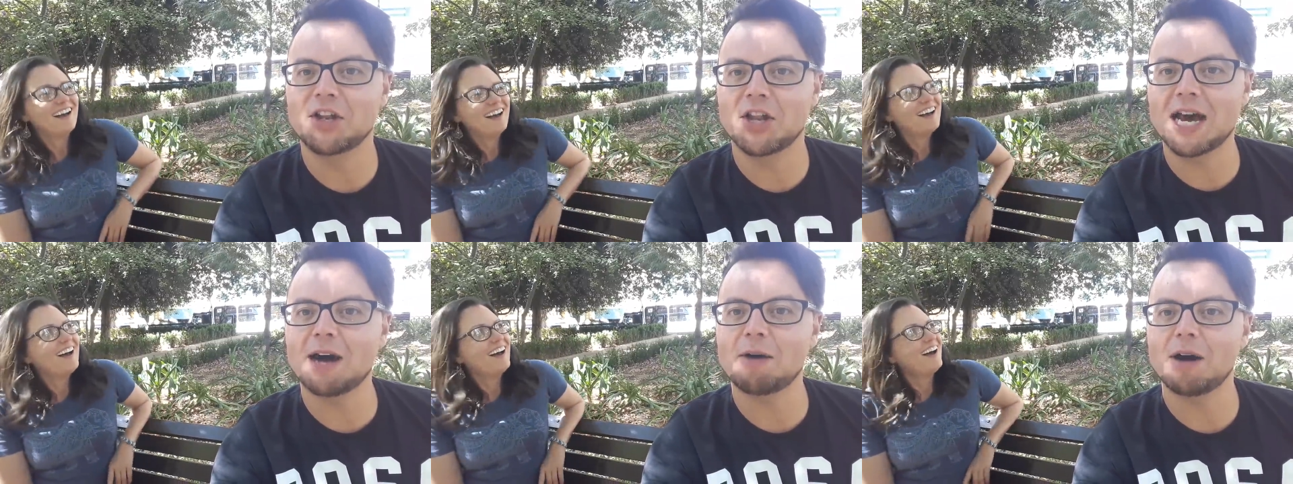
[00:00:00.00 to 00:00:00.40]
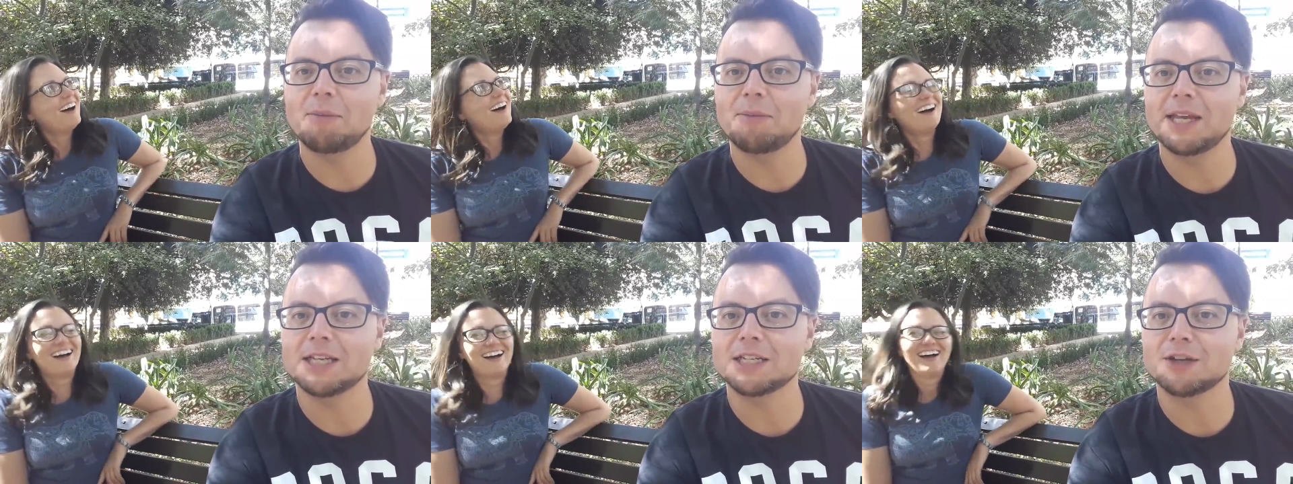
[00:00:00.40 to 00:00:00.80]
Speaker 1: now
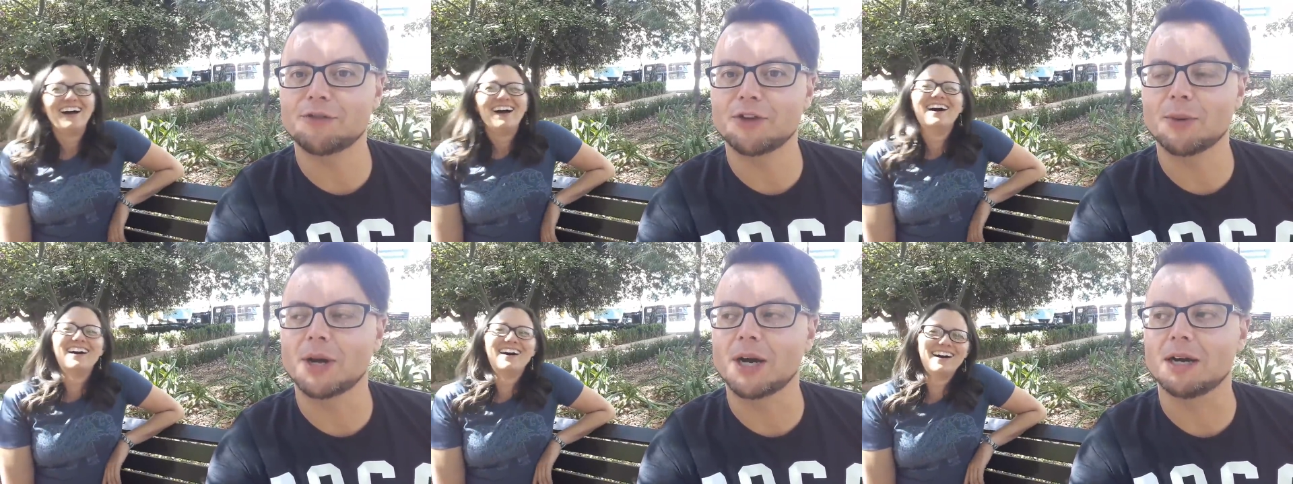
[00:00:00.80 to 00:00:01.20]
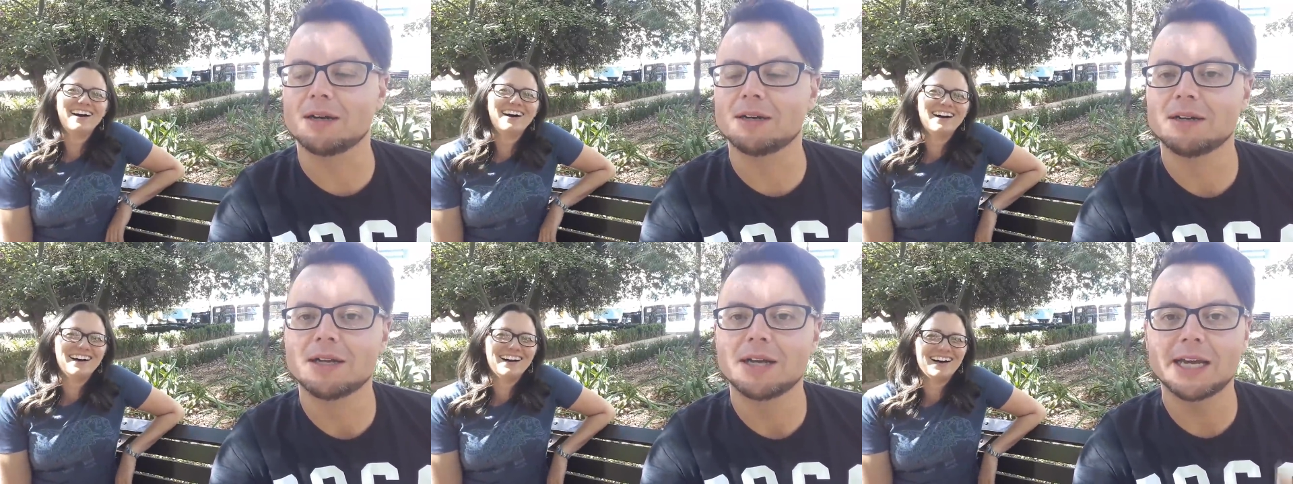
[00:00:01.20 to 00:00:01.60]
I'm the interviewer.
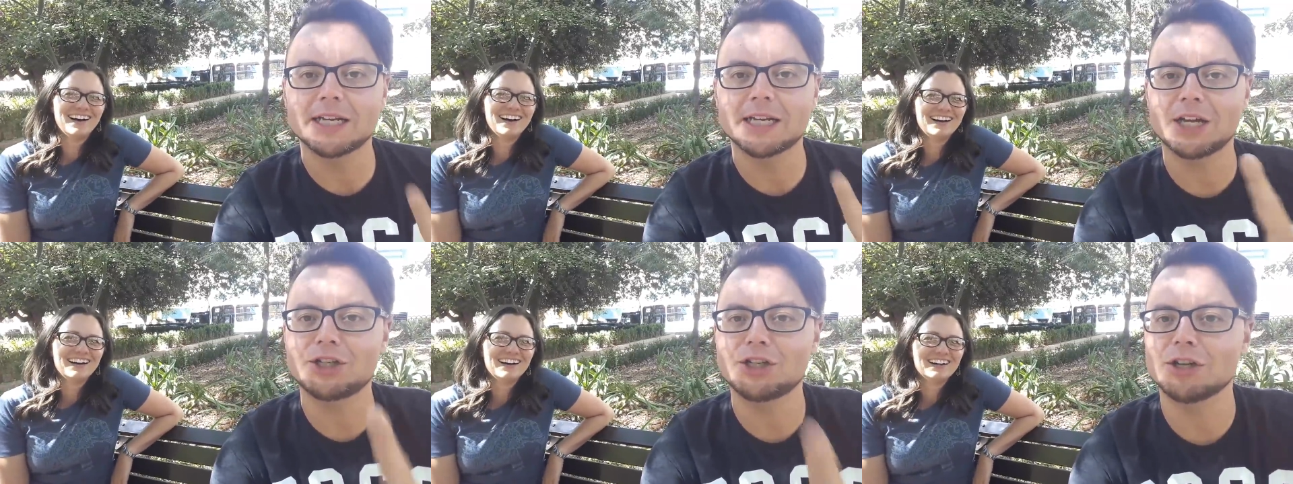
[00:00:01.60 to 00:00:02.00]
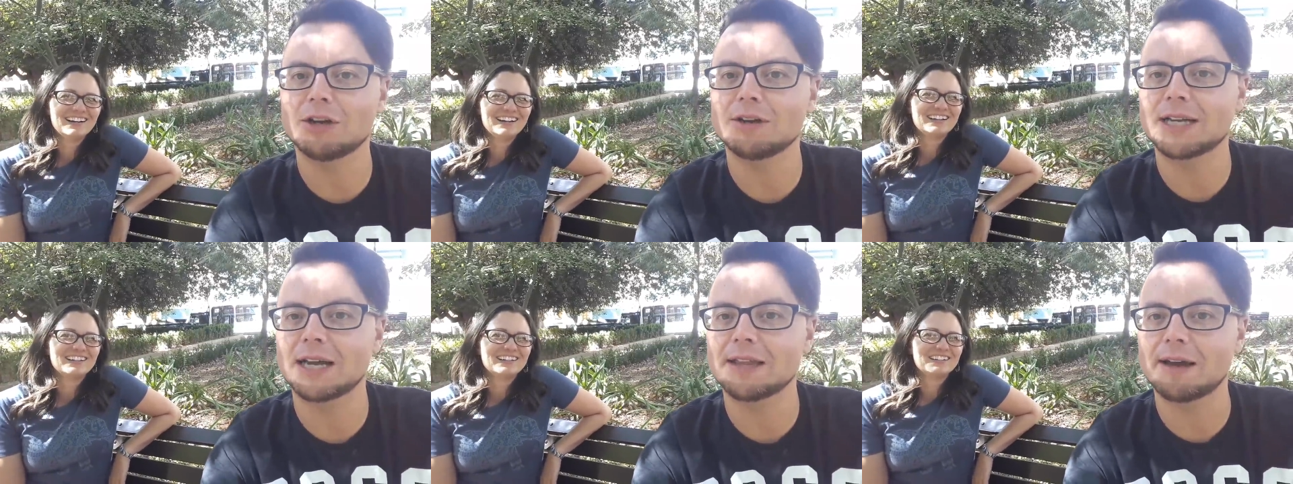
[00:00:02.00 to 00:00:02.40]
In case you
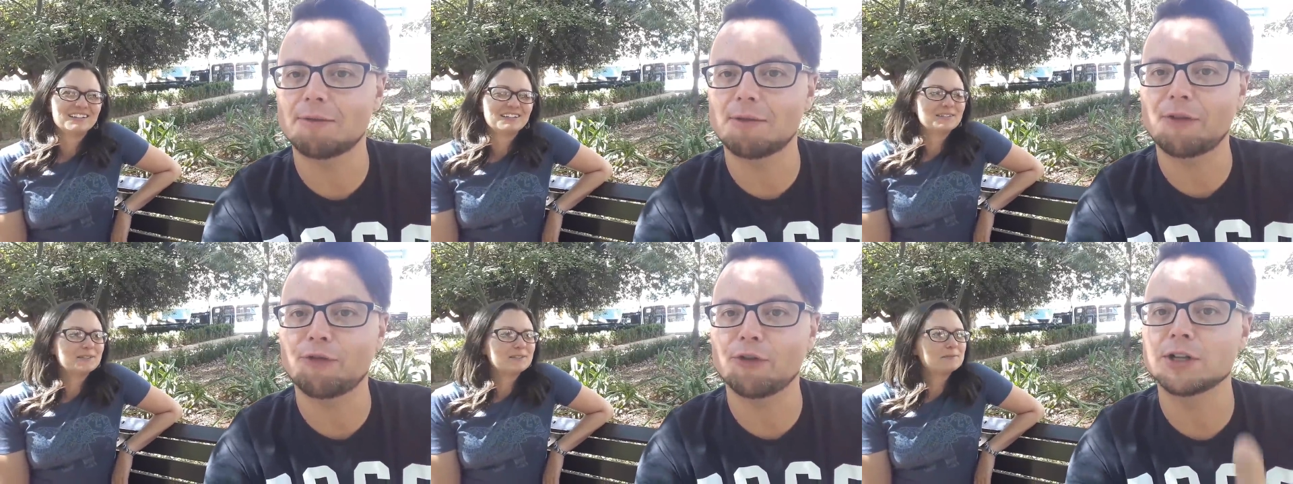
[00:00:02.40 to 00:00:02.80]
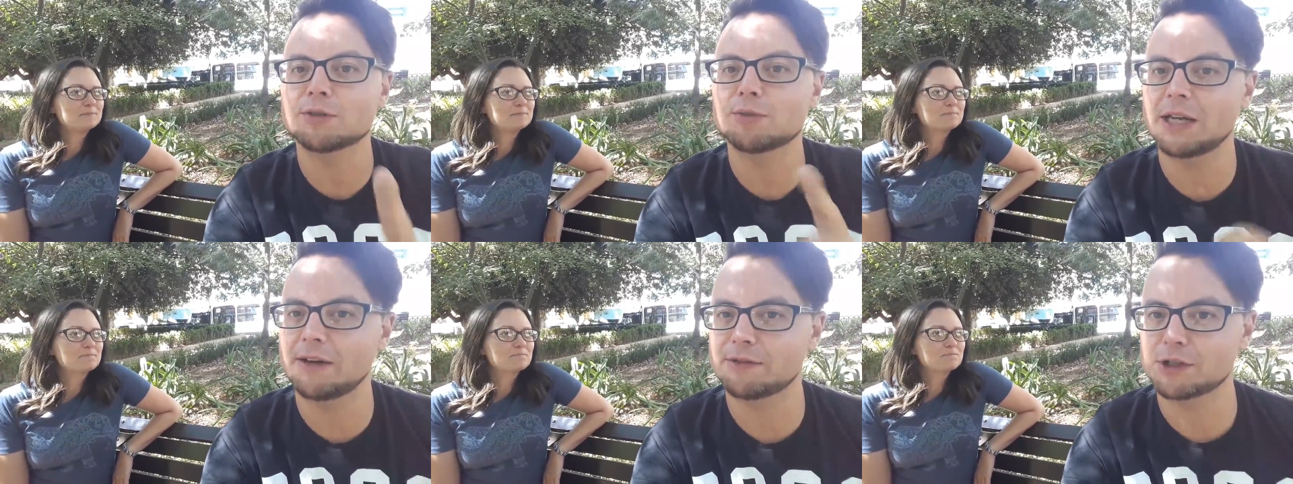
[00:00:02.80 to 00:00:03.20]
don't get that reference,
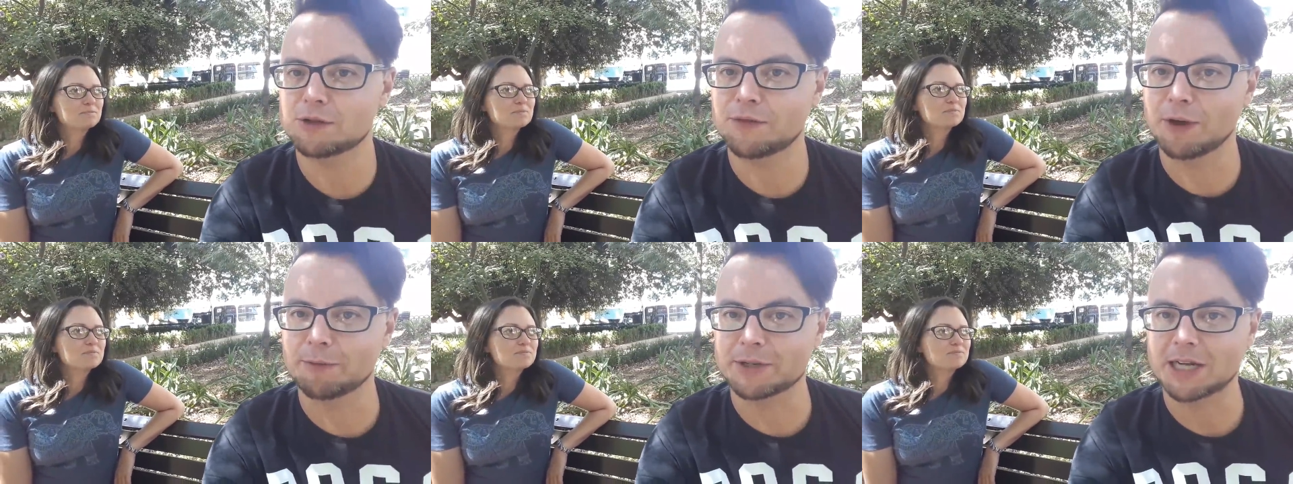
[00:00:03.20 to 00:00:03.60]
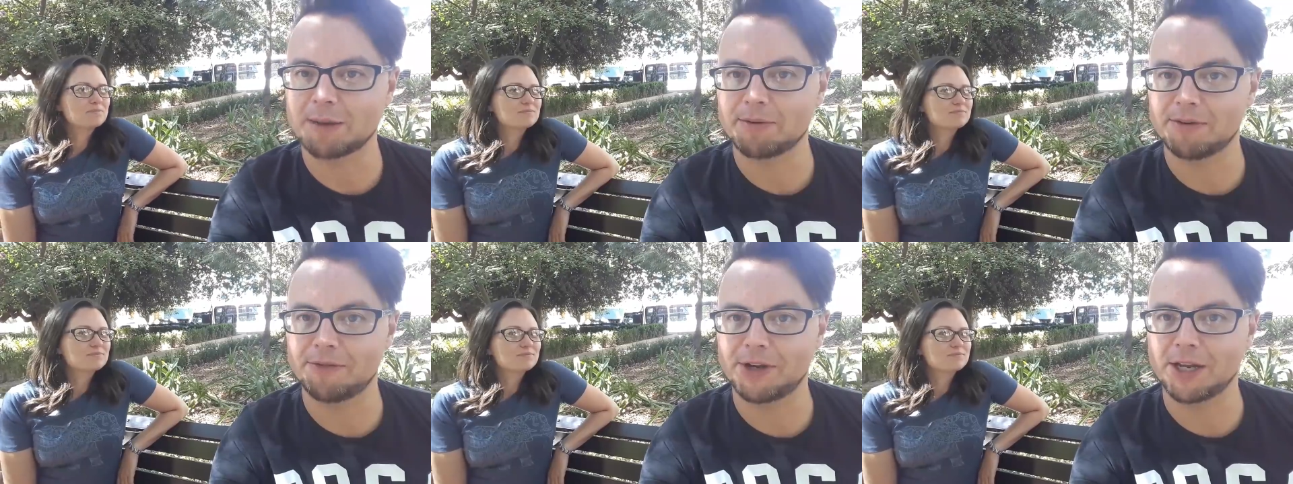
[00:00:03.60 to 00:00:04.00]
we have just filmed a
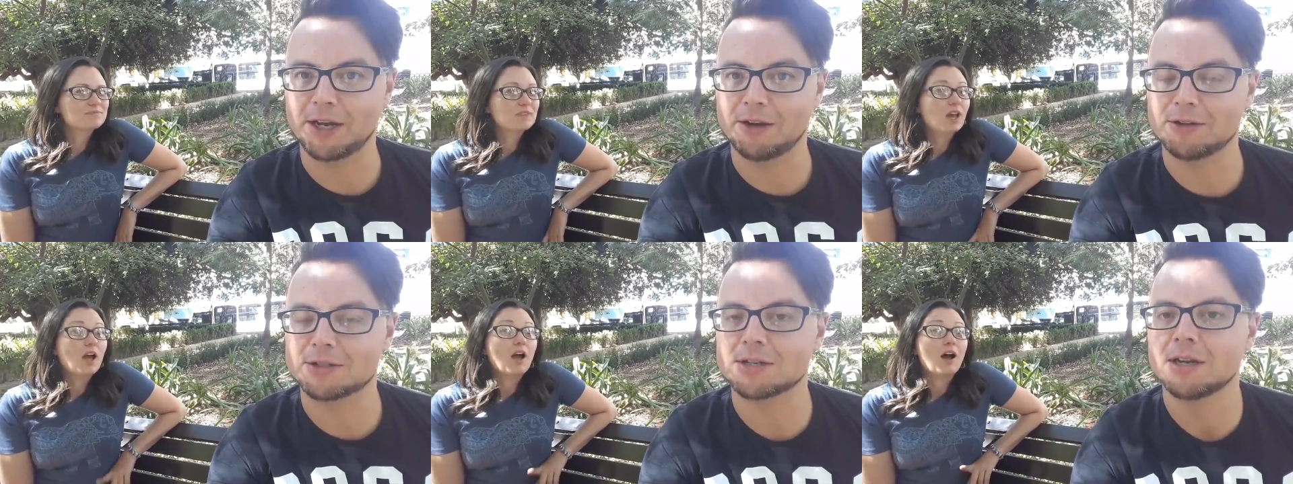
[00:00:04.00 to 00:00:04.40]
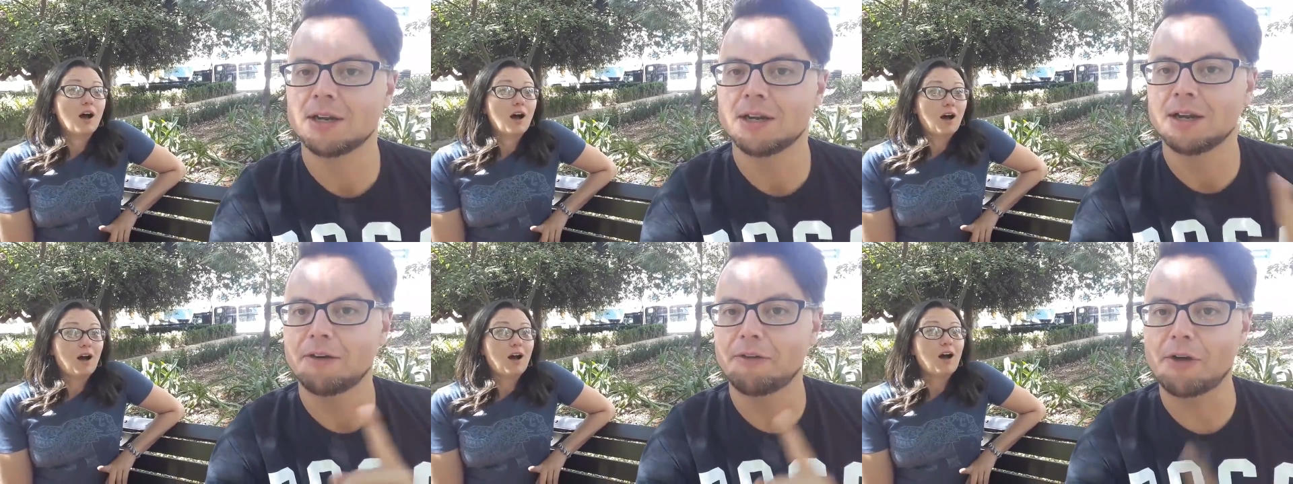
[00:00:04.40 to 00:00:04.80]
couple of videos
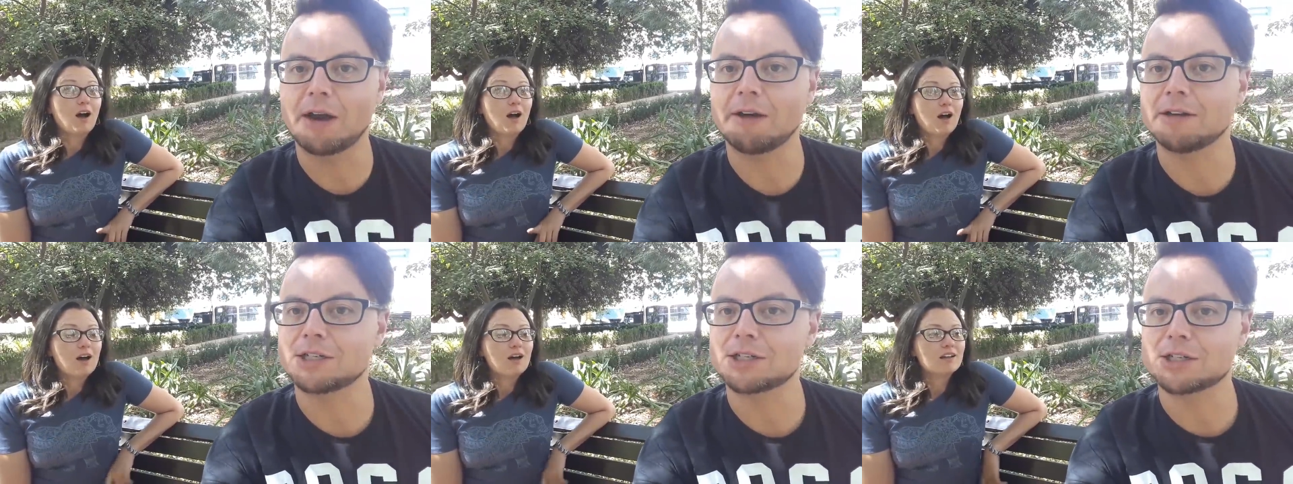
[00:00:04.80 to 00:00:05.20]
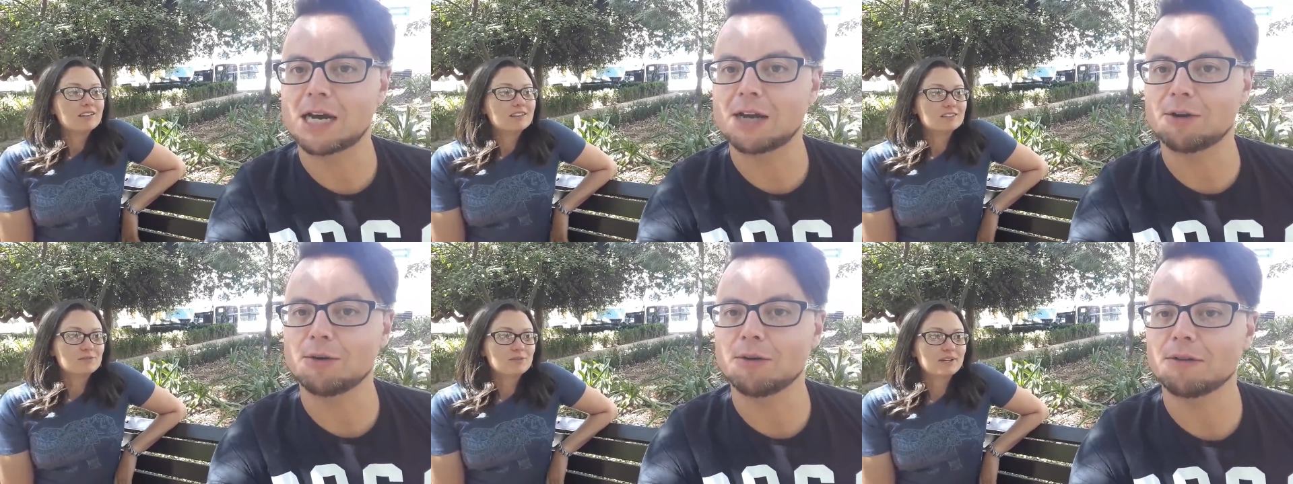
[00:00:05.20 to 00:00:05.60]
for Erin's
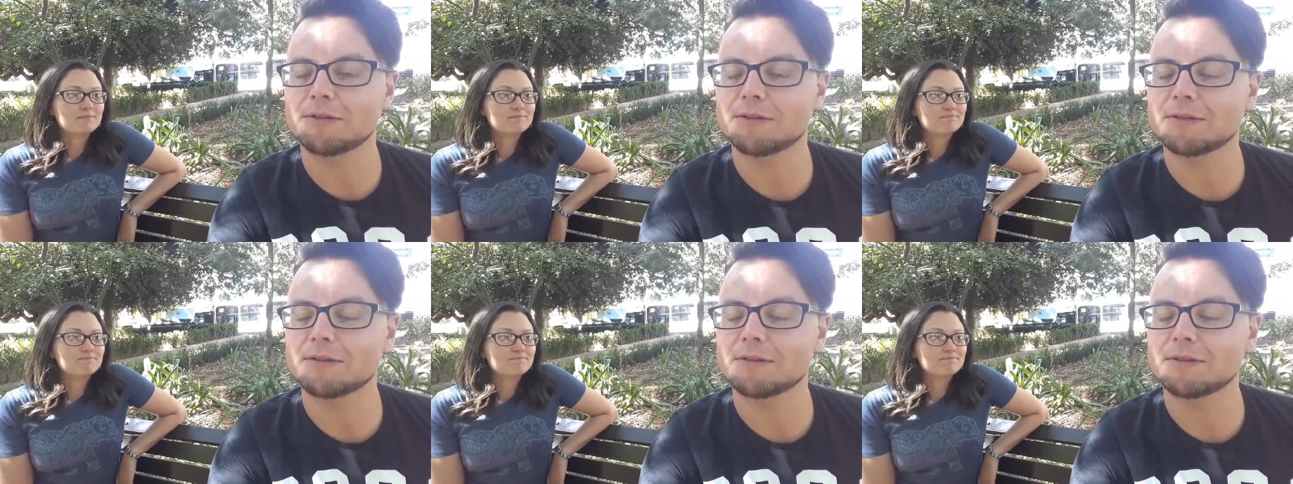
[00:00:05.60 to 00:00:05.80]
channel.